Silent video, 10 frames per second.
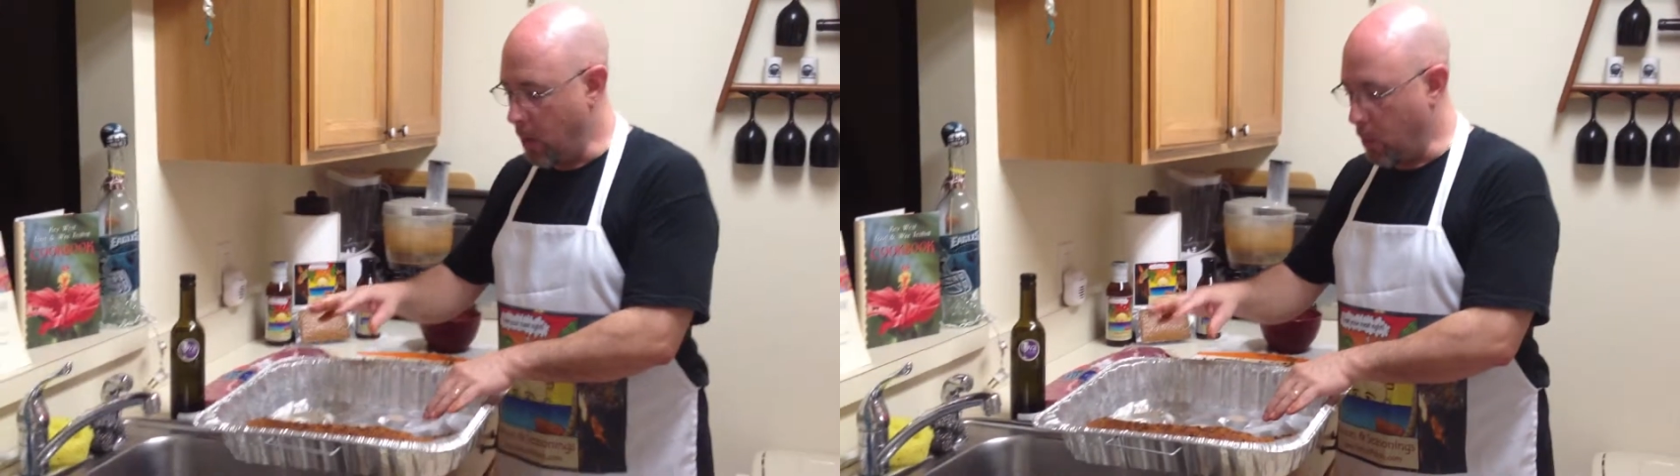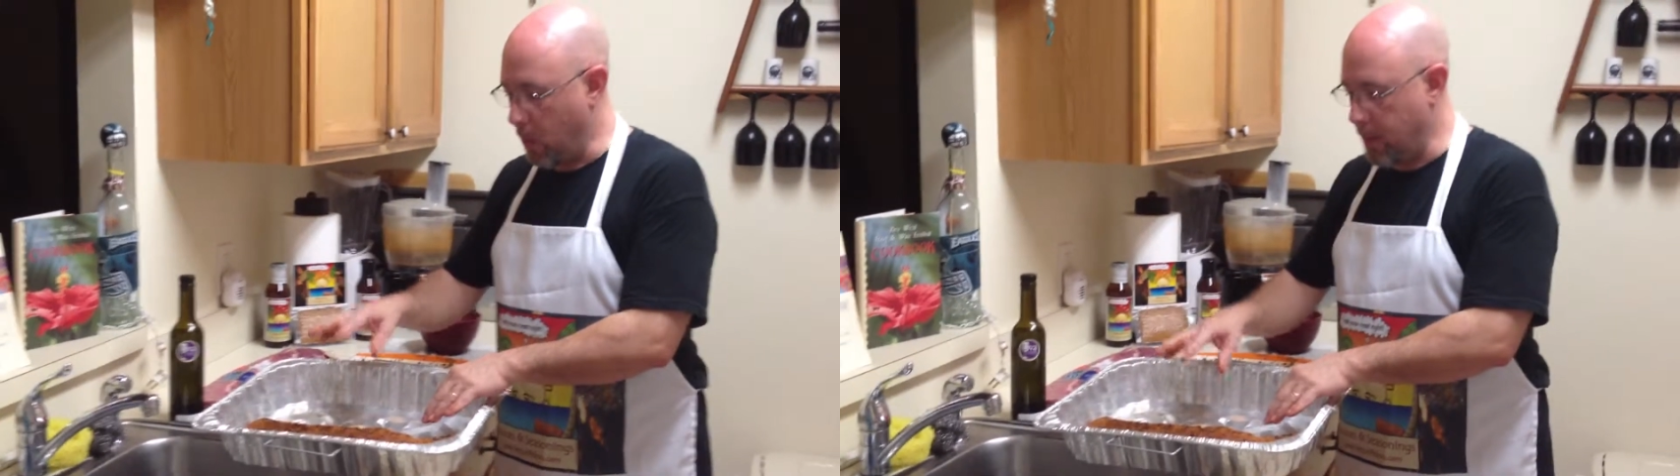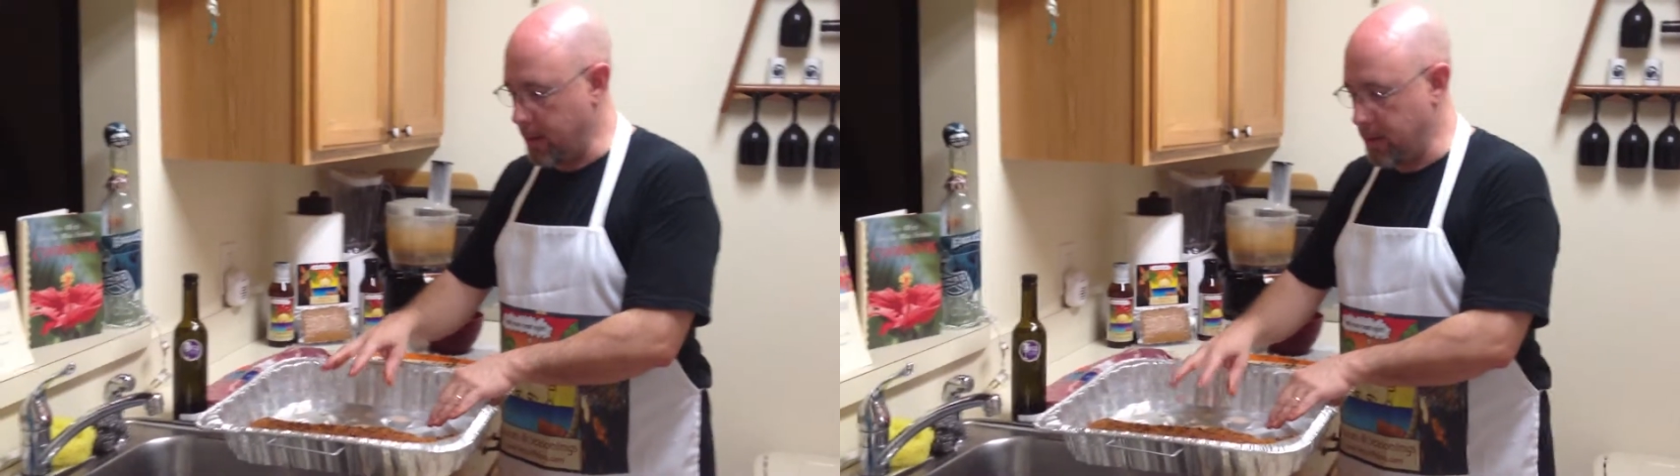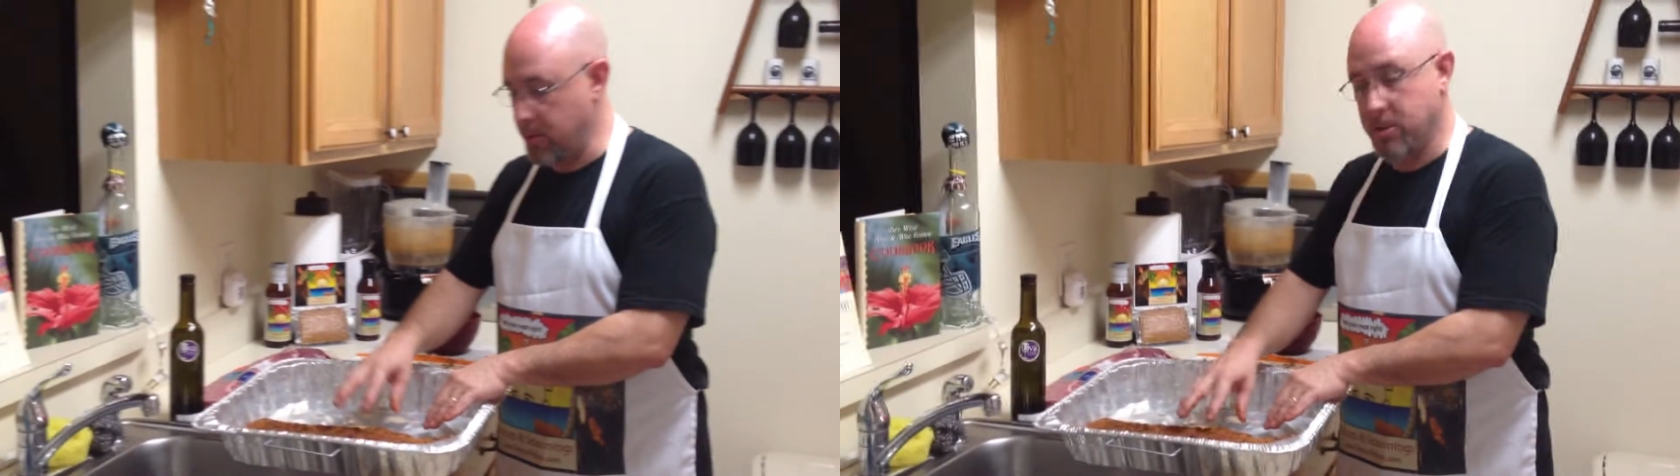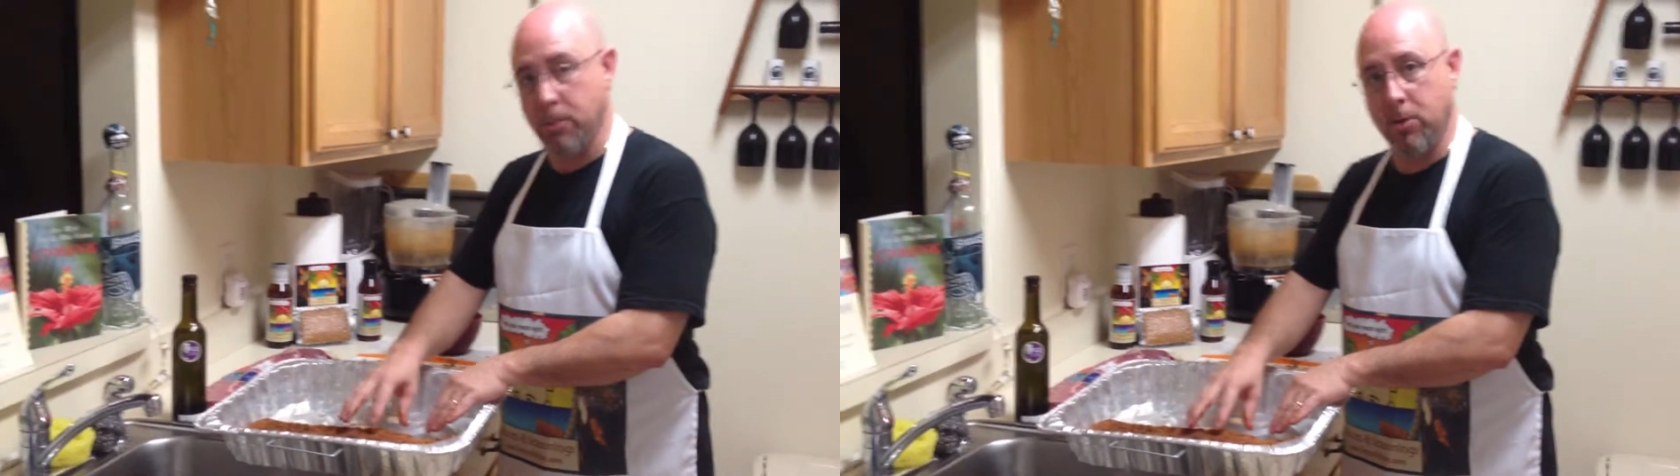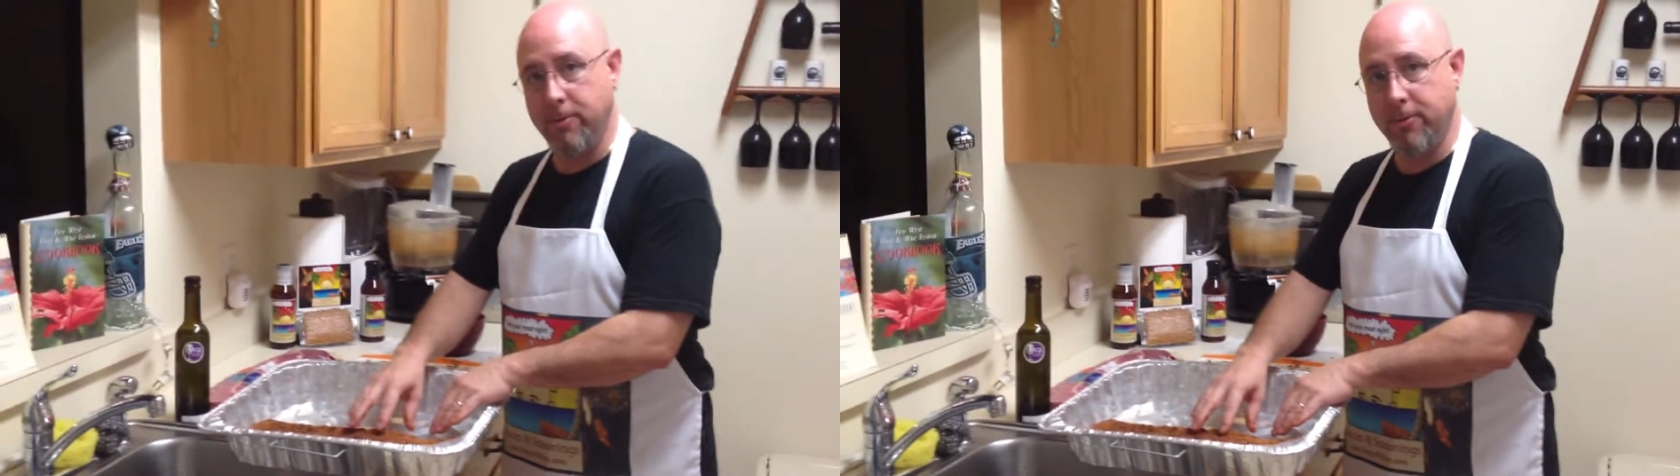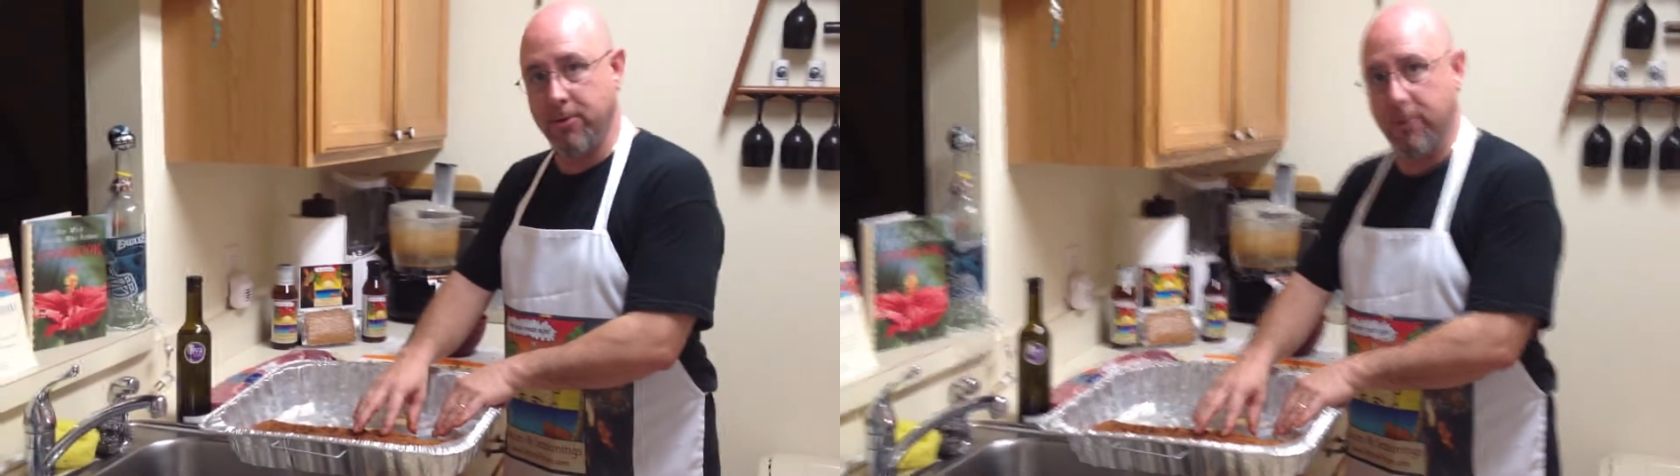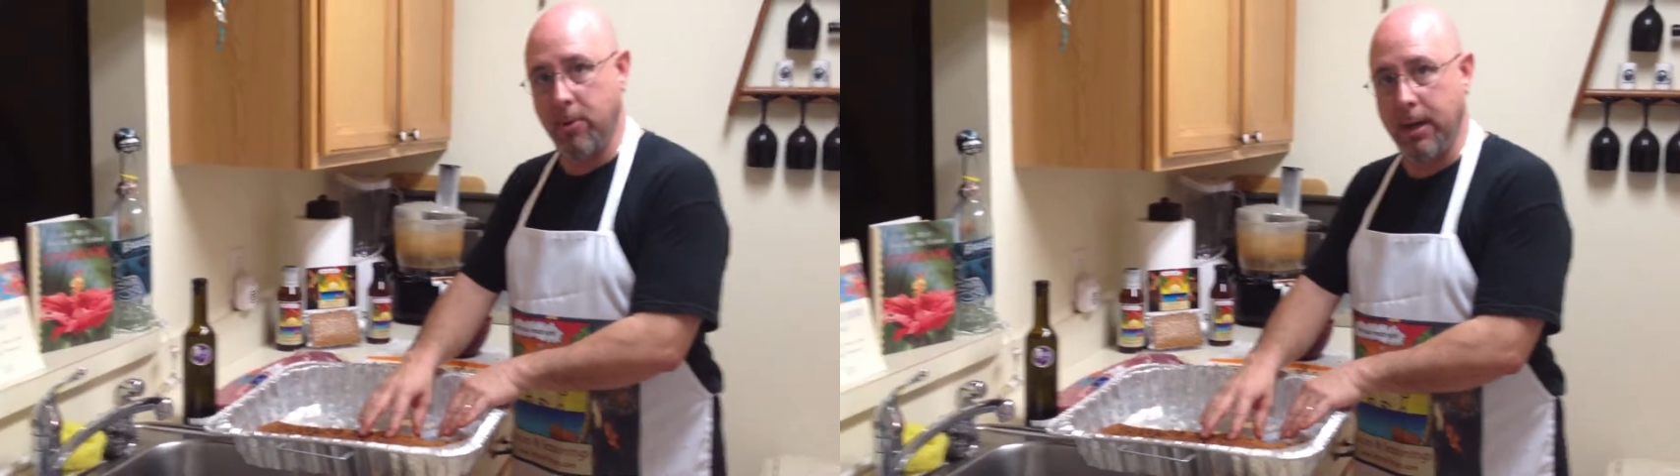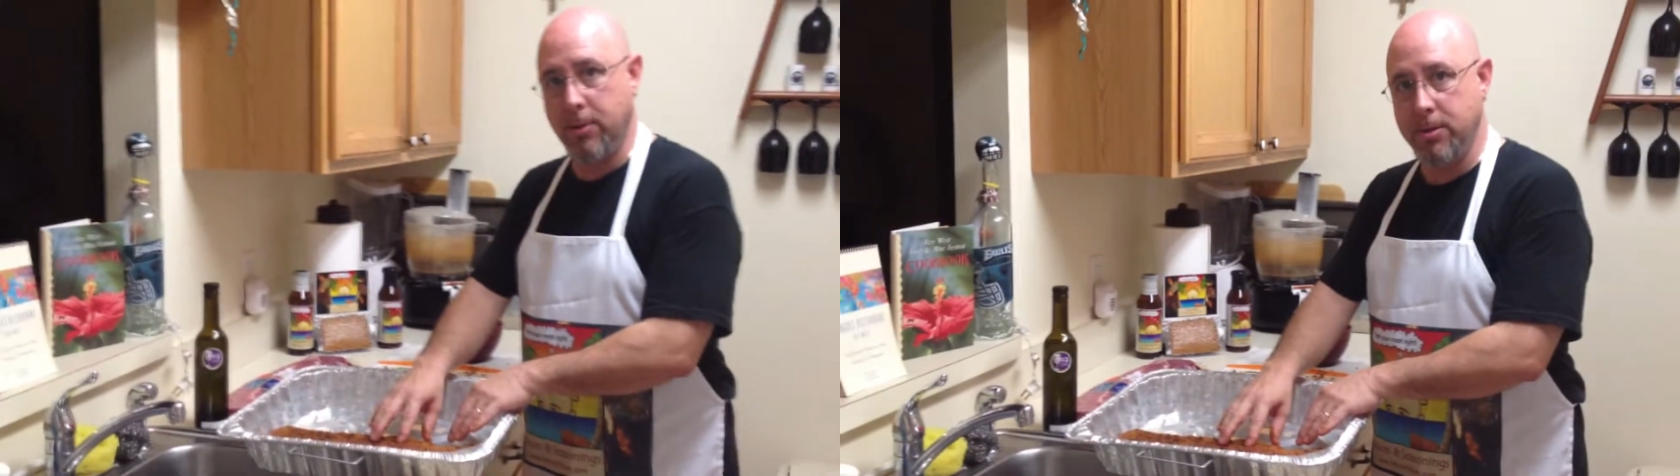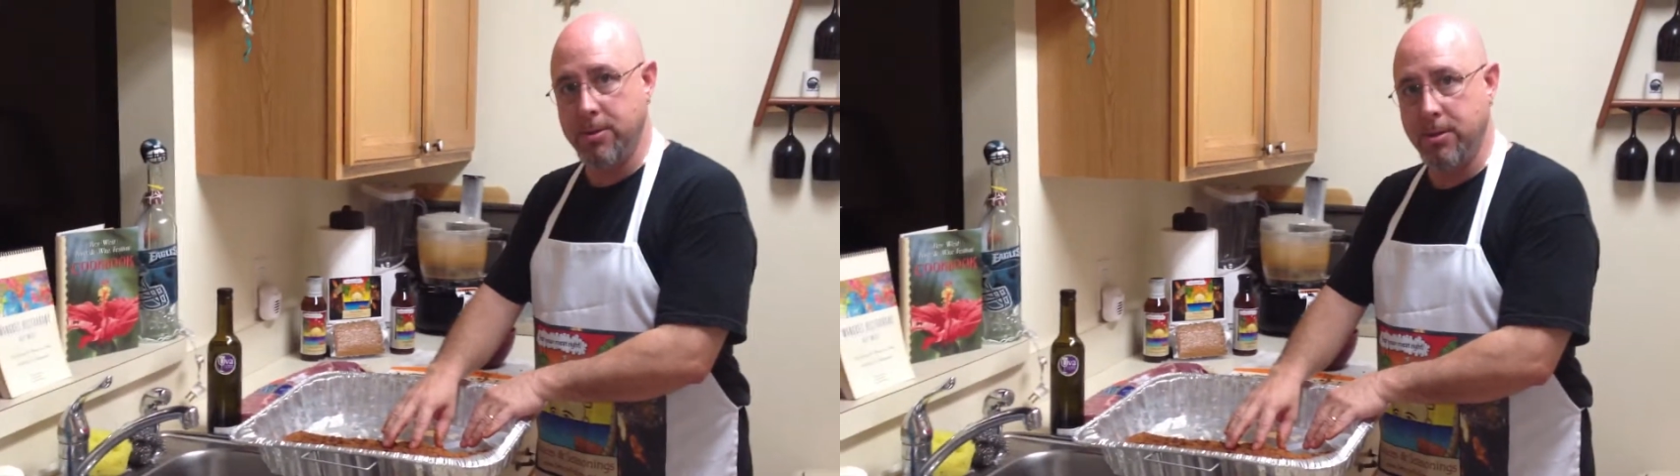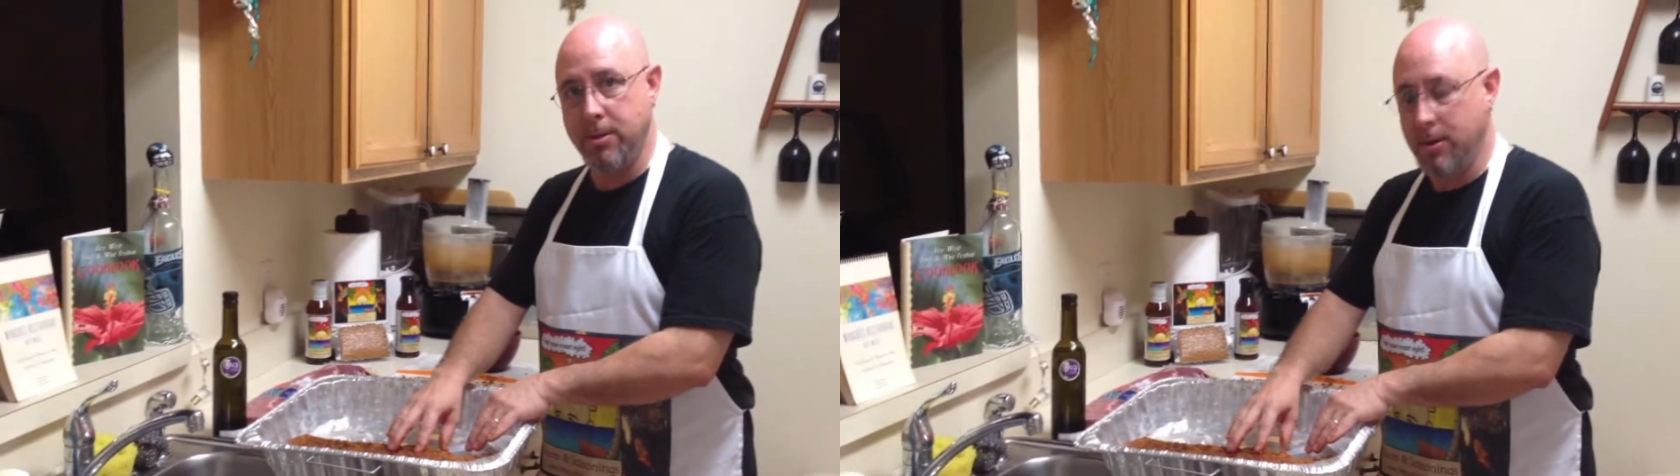What we're going to do is smoke it for a few hours.